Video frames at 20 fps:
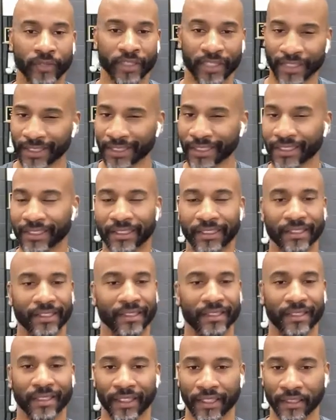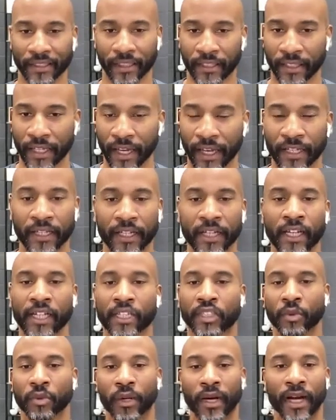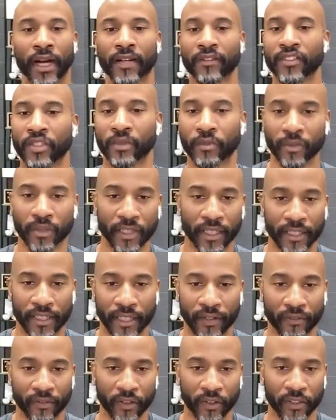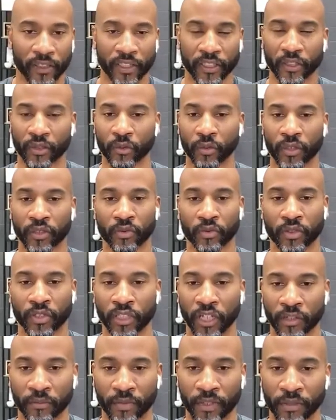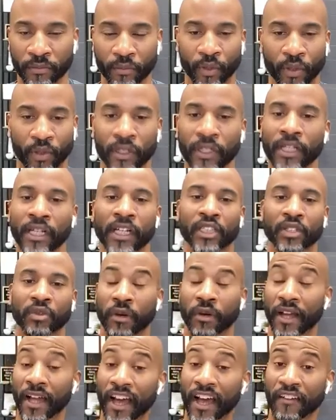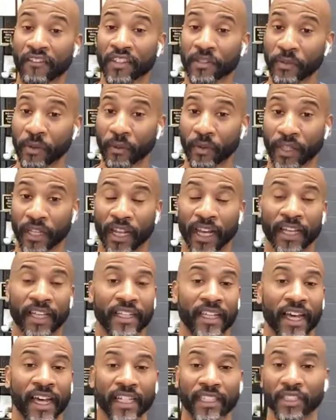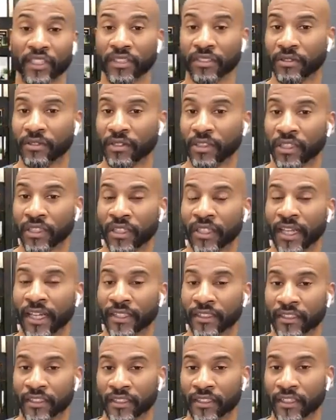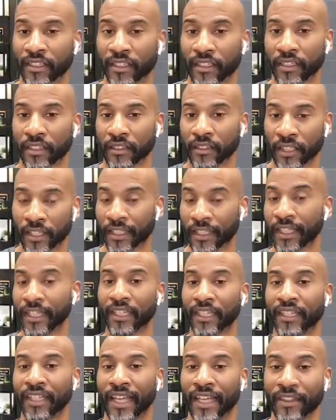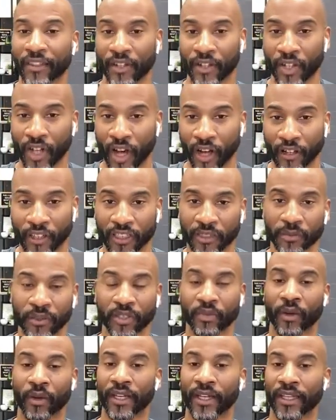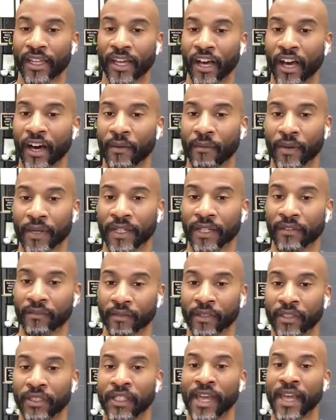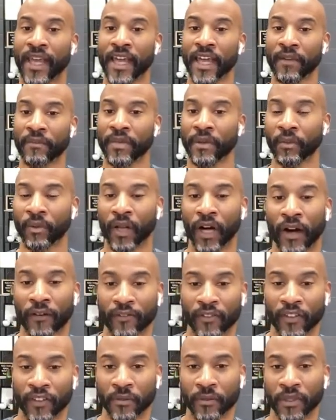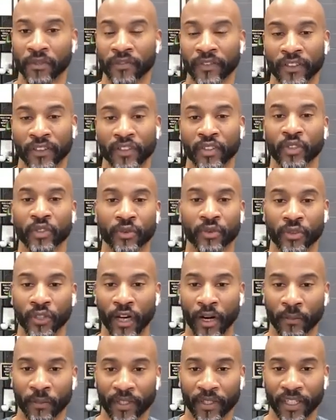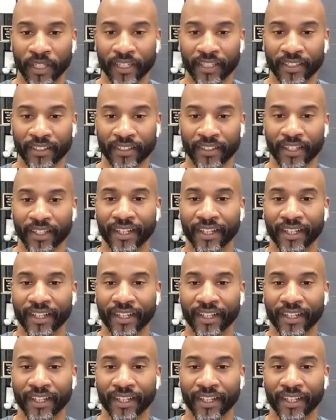diseases and things like that? Do I have someone like Kevin Lartigue who works with young people? Do I have these people that I can actually that they can lend their knowledge to me so I can help and hand people off to them if it's too complicated?